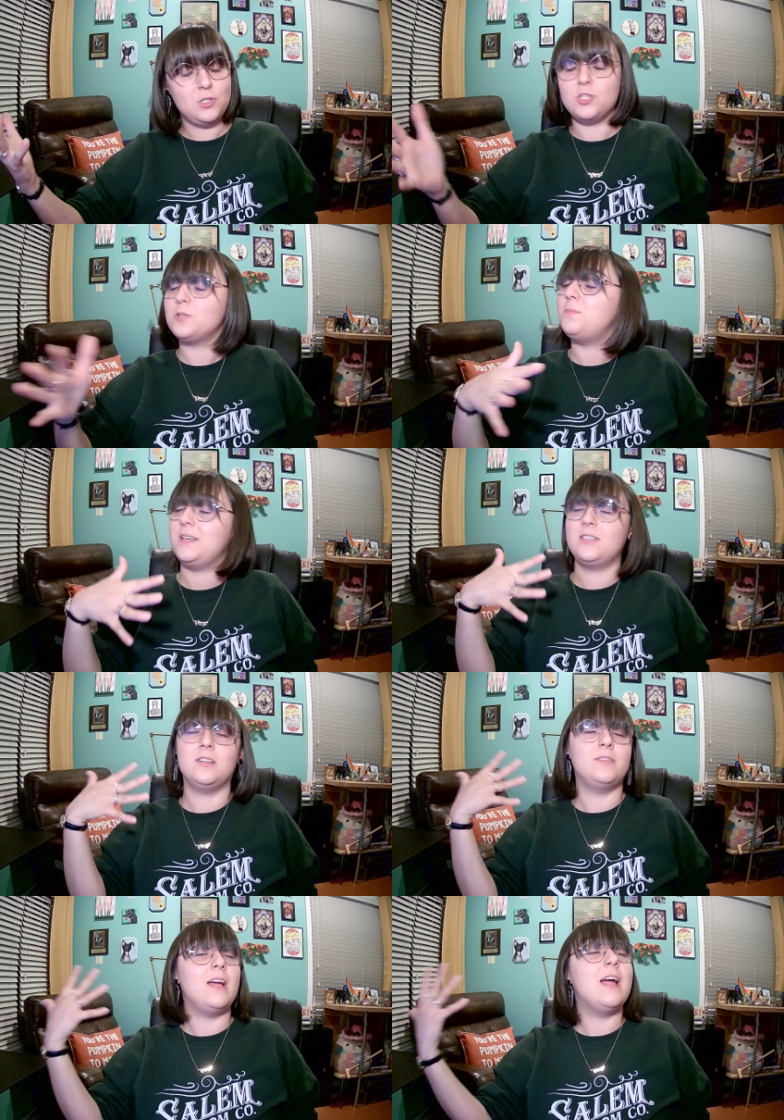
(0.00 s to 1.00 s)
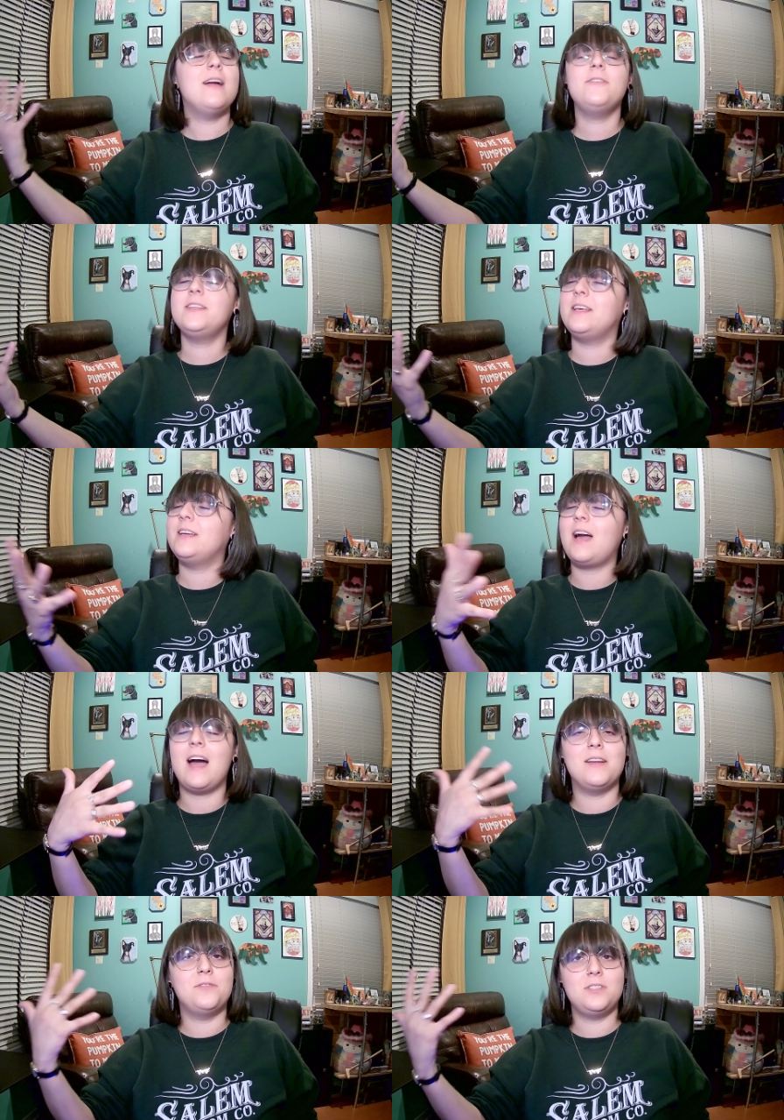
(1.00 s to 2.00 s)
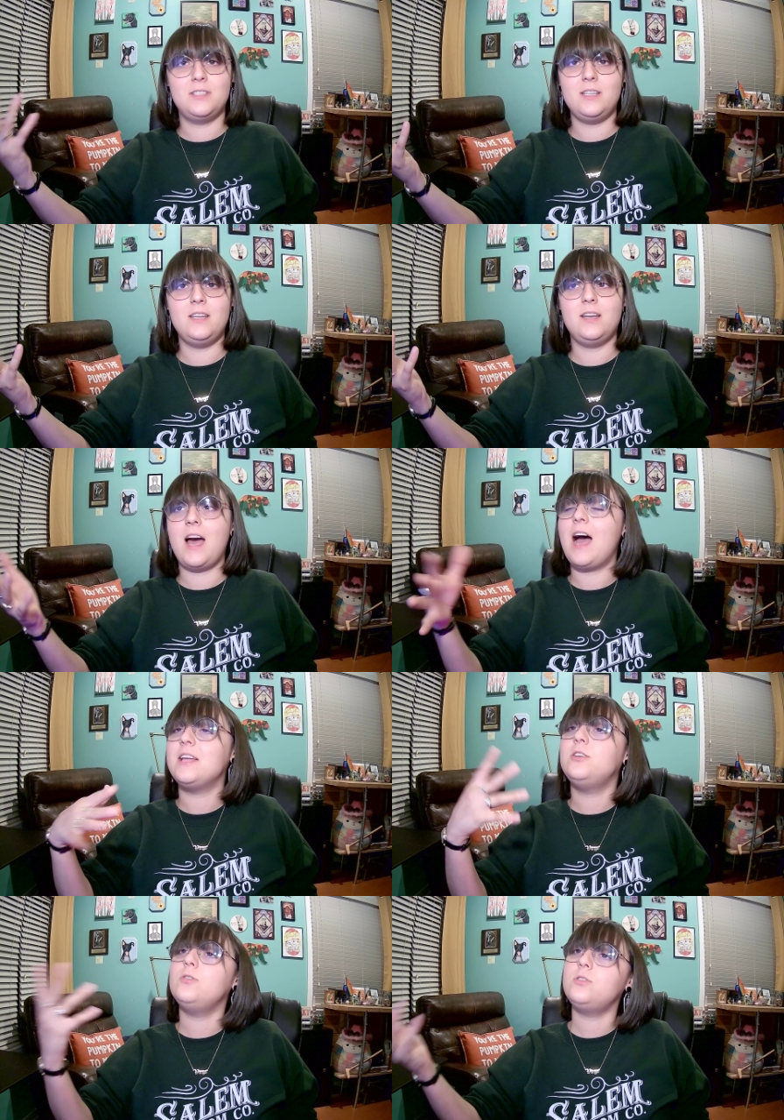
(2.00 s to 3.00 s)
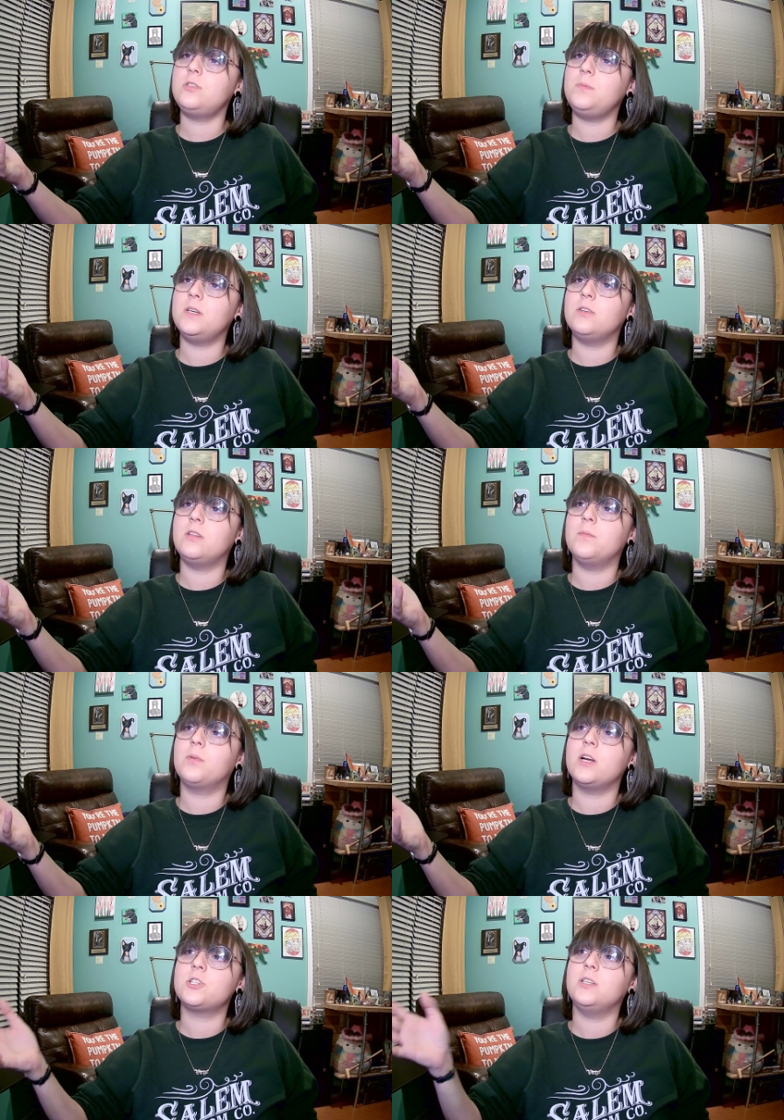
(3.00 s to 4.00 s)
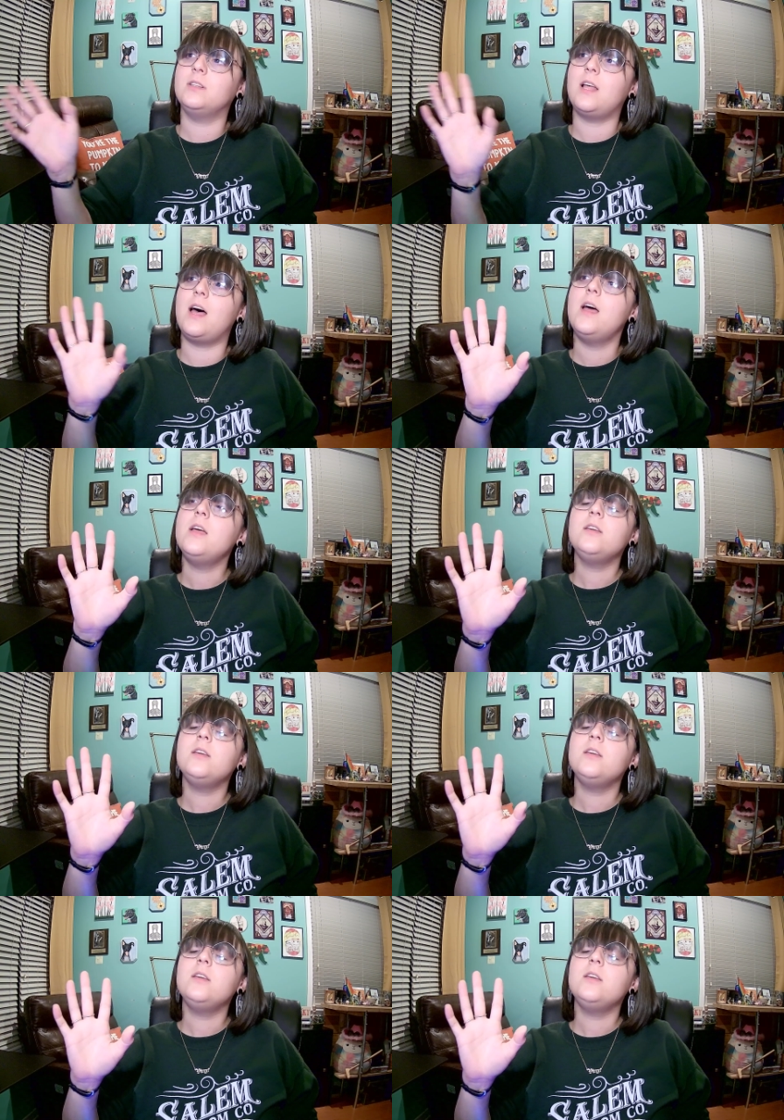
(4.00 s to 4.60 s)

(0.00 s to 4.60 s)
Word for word: just based off everything I have seen, I used to be under the impression that,